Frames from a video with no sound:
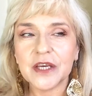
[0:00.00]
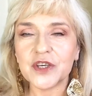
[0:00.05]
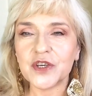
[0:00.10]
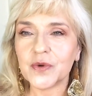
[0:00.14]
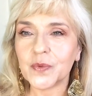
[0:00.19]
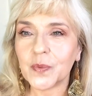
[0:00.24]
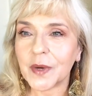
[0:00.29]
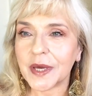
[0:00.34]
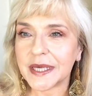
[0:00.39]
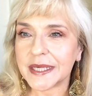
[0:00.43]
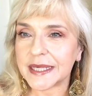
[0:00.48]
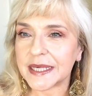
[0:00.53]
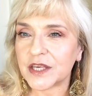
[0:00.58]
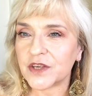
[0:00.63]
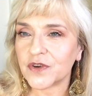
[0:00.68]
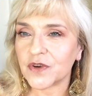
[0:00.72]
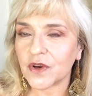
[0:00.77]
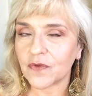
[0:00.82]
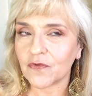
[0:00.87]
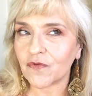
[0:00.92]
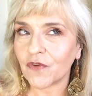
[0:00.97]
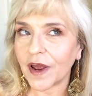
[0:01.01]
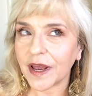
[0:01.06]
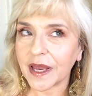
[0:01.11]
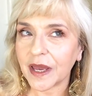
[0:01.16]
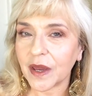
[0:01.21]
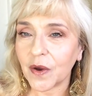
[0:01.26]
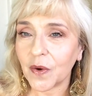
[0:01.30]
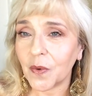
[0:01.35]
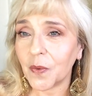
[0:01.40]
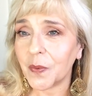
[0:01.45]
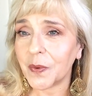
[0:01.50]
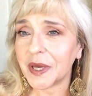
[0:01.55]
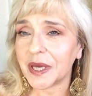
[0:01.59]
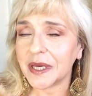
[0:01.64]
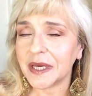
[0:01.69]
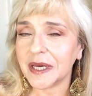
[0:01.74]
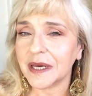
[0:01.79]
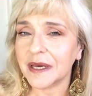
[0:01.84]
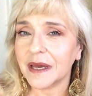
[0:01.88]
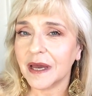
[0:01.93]
she wears this raco
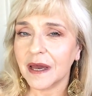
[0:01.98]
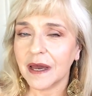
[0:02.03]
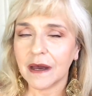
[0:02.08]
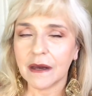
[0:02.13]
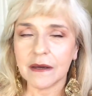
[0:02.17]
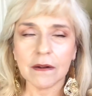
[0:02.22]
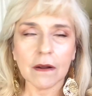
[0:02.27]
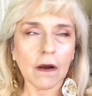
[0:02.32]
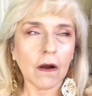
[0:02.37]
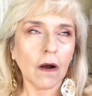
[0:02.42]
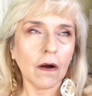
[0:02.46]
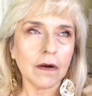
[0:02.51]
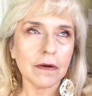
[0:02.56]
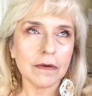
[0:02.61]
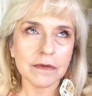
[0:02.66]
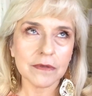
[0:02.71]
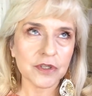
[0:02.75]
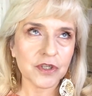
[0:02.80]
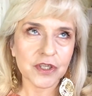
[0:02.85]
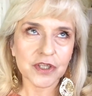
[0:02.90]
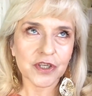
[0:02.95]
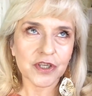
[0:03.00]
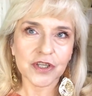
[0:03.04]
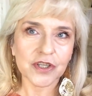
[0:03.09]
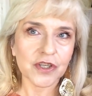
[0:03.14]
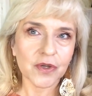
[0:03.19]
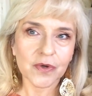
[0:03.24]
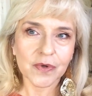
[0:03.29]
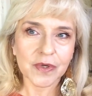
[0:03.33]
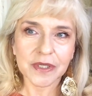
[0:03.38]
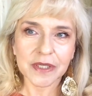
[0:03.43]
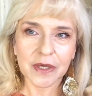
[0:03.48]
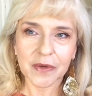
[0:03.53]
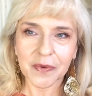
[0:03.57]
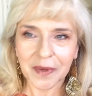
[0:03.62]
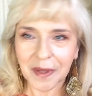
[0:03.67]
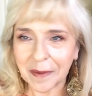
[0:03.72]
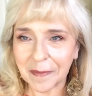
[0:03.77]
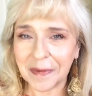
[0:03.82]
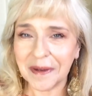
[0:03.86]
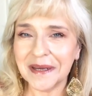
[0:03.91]
wig. And, oh, she just looks so
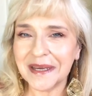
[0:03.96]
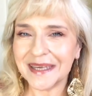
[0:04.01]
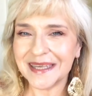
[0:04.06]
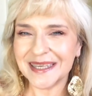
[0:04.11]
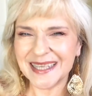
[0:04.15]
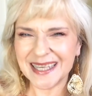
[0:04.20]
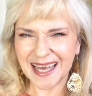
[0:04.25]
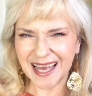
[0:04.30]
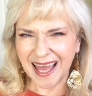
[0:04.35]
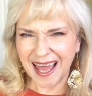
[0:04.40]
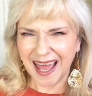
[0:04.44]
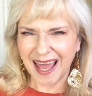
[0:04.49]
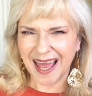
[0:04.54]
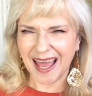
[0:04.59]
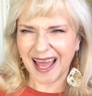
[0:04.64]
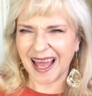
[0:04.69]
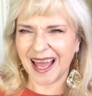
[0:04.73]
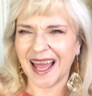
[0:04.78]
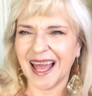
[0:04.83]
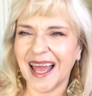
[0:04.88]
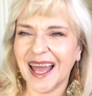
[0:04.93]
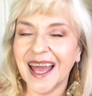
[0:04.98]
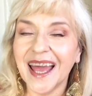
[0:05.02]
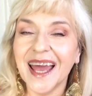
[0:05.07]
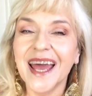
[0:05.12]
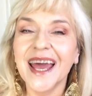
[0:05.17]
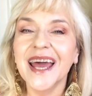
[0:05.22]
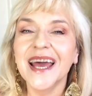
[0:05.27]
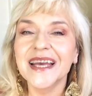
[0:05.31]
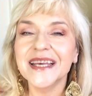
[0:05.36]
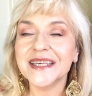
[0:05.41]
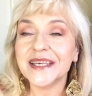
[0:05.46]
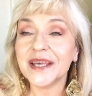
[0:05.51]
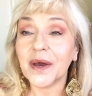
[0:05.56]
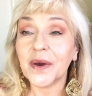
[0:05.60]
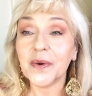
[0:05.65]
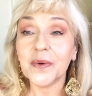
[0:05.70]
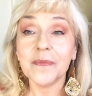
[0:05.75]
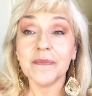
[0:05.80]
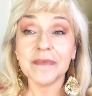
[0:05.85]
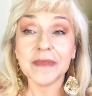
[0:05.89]
glamorous.
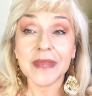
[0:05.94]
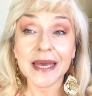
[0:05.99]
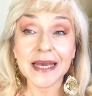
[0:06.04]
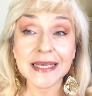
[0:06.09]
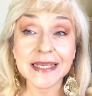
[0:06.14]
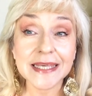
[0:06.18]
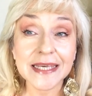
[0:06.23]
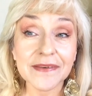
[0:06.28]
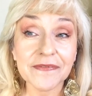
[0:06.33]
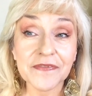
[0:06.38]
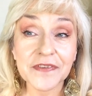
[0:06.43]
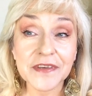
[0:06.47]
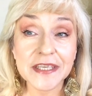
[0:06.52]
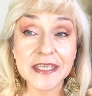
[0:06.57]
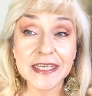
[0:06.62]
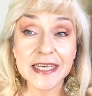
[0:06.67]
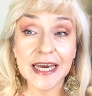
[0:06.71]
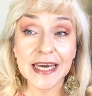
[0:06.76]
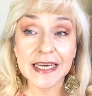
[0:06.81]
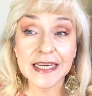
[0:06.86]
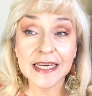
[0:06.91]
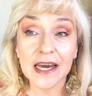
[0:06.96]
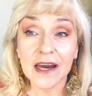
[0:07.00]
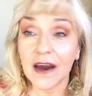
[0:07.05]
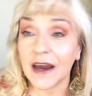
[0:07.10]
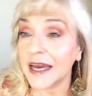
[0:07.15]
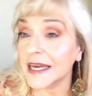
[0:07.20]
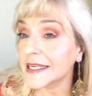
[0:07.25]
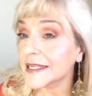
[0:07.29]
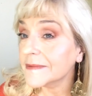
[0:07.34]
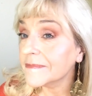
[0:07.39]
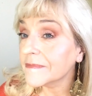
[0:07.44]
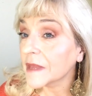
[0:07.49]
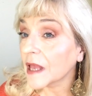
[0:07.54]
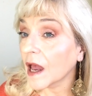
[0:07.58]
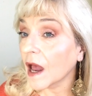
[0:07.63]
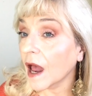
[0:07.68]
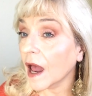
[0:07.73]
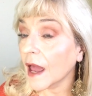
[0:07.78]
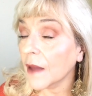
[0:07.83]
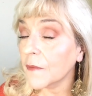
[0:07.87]
So that's it for today, guys.
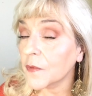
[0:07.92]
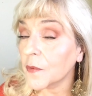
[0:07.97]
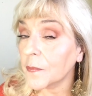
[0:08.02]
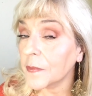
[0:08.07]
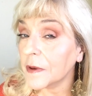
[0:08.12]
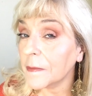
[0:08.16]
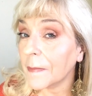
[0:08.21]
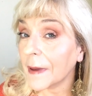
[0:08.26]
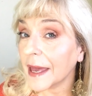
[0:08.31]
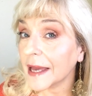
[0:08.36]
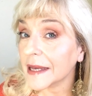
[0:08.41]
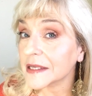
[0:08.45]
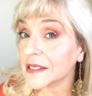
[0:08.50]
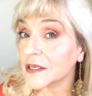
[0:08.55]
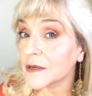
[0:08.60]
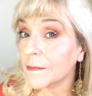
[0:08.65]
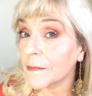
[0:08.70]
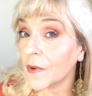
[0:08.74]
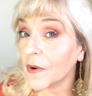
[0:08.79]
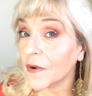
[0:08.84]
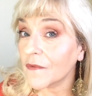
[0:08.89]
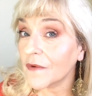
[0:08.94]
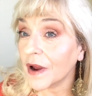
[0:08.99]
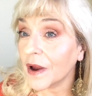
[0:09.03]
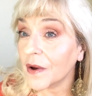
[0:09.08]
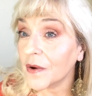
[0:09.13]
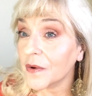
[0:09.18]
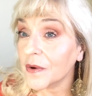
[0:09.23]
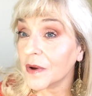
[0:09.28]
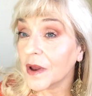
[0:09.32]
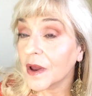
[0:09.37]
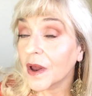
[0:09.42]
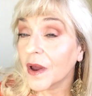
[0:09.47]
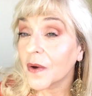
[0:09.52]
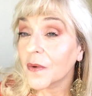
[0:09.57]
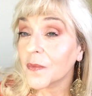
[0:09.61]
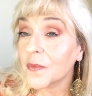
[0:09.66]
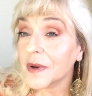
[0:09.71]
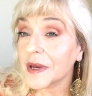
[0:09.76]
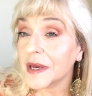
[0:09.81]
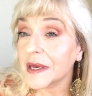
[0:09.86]
I will be back tomorrow
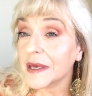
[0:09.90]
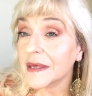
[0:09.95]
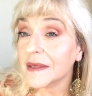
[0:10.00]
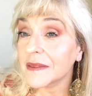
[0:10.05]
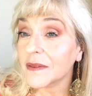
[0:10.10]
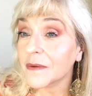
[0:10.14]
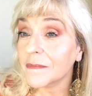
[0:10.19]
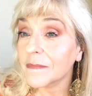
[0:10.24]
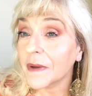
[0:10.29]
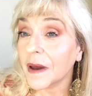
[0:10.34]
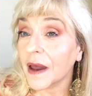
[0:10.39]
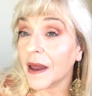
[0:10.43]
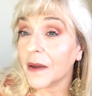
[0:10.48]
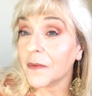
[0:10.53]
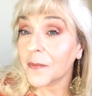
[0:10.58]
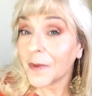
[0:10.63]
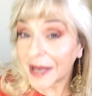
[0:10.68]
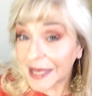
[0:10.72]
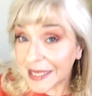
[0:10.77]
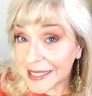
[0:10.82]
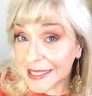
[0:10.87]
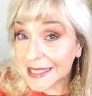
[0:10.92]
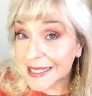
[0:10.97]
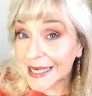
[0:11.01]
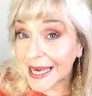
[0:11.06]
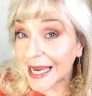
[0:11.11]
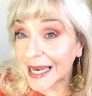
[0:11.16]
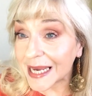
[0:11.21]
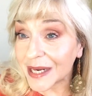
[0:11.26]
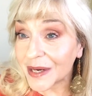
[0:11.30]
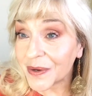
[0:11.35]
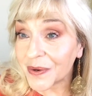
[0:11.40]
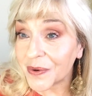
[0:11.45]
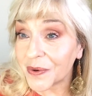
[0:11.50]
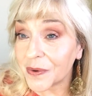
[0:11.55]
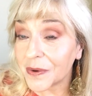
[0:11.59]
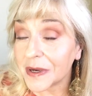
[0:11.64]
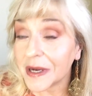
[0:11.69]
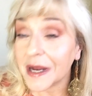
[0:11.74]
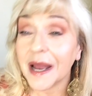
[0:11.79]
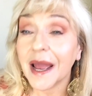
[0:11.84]
with my Wednesday
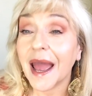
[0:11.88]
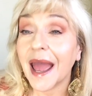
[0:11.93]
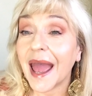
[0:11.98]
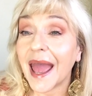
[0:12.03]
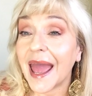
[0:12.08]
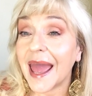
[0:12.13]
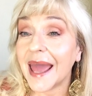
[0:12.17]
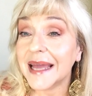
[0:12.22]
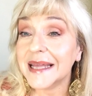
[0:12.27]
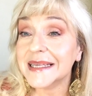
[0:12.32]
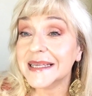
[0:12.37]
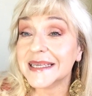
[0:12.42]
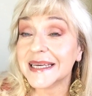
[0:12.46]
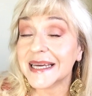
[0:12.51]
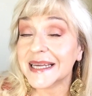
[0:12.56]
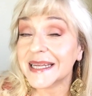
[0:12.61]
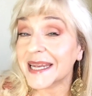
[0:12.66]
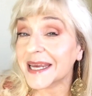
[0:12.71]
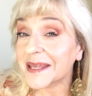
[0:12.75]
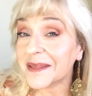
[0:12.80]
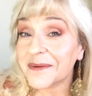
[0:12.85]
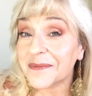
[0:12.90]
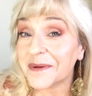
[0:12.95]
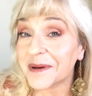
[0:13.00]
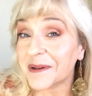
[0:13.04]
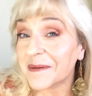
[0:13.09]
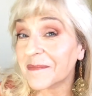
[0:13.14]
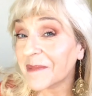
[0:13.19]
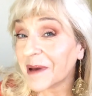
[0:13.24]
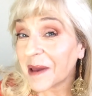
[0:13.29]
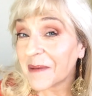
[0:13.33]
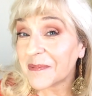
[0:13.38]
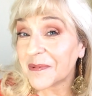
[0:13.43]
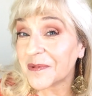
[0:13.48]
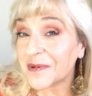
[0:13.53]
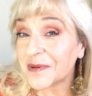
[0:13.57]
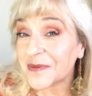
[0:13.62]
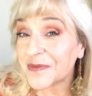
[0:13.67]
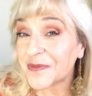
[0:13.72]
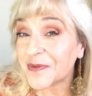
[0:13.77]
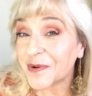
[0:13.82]
look and another one of my
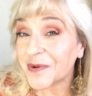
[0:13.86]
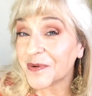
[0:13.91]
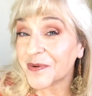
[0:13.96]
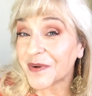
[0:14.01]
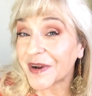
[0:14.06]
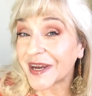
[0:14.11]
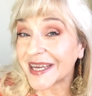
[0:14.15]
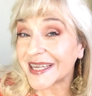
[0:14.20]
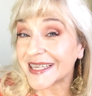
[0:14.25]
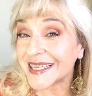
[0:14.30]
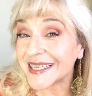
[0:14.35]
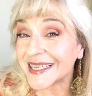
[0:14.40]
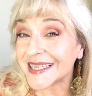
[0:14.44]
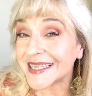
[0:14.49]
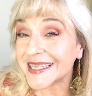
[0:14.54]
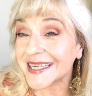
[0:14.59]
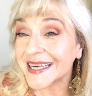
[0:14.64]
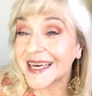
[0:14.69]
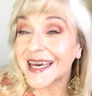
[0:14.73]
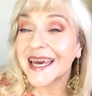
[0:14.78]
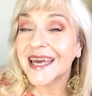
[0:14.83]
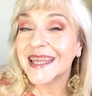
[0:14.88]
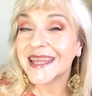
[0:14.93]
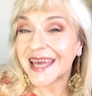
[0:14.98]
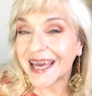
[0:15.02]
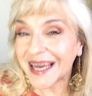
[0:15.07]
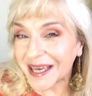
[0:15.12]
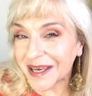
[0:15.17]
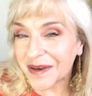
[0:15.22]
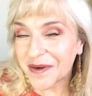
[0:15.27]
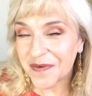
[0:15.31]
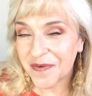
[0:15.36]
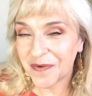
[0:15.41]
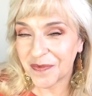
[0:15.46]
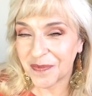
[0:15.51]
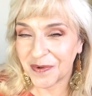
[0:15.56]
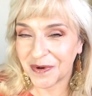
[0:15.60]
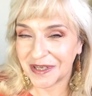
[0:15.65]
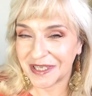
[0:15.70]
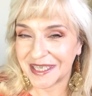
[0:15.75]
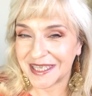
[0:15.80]
beautiful friends. Thank you for
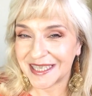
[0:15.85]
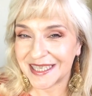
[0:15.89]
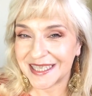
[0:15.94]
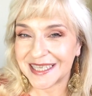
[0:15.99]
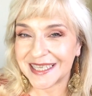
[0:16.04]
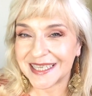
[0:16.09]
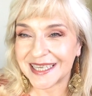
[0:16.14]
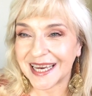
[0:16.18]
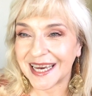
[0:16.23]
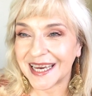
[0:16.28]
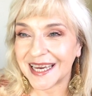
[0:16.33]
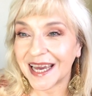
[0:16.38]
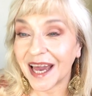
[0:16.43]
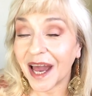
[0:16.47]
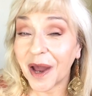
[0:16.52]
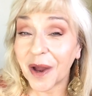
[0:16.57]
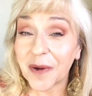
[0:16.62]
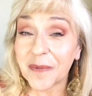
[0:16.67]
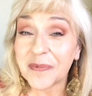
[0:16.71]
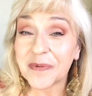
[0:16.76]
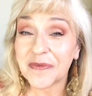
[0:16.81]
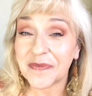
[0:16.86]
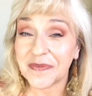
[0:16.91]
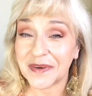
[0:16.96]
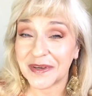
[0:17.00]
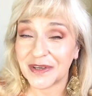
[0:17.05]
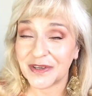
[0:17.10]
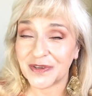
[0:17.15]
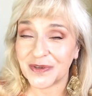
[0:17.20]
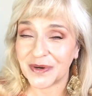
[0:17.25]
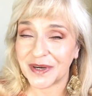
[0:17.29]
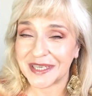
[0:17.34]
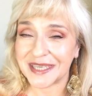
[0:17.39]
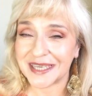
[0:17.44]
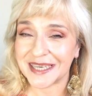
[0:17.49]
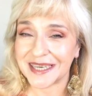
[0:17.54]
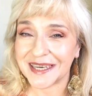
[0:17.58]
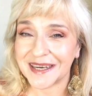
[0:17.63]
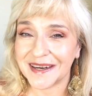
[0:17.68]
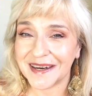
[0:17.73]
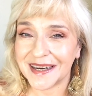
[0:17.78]
watching today. I hope you've enjoyed
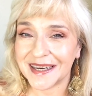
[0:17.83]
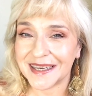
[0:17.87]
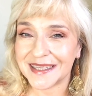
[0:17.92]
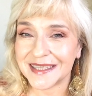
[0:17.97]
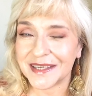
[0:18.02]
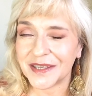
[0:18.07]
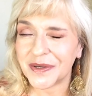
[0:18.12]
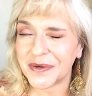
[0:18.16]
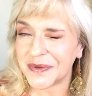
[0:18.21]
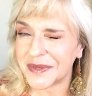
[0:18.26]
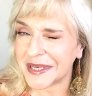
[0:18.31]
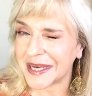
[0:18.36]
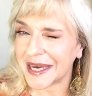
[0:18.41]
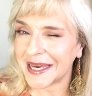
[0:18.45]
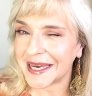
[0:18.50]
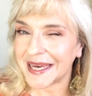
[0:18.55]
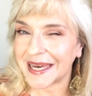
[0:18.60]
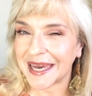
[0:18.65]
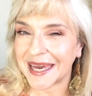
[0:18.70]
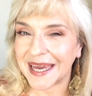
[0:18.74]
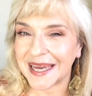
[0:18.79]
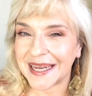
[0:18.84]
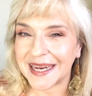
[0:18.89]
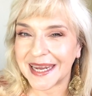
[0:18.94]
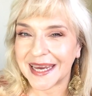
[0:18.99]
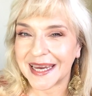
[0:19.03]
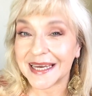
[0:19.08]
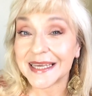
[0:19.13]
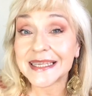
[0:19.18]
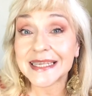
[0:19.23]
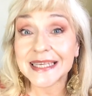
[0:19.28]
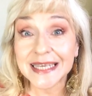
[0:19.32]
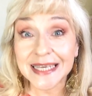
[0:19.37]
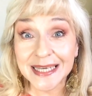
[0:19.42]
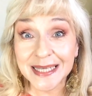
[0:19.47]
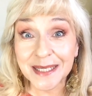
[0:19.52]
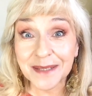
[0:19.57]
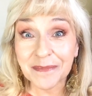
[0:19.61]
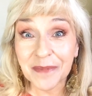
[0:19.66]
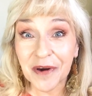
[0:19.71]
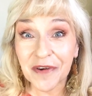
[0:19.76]
it, guys. You take care now. See you
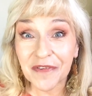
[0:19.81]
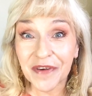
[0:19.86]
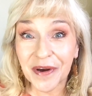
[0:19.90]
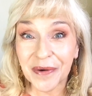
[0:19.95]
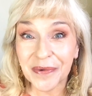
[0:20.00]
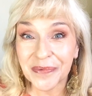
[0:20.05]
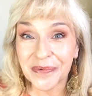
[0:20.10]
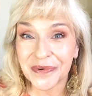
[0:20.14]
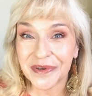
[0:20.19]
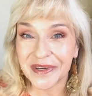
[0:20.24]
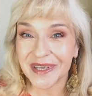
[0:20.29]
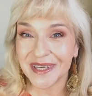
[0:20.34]
tomorrow.